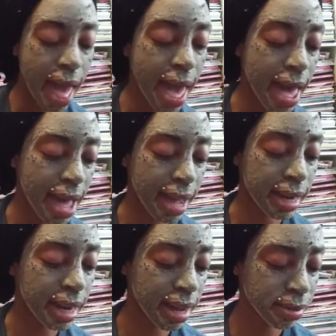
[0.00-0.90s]

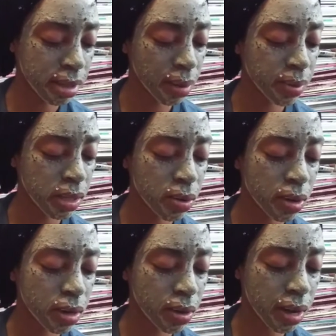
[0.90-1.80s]
and I was like, what's
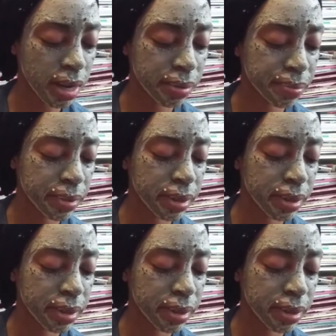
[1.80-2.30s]
going on?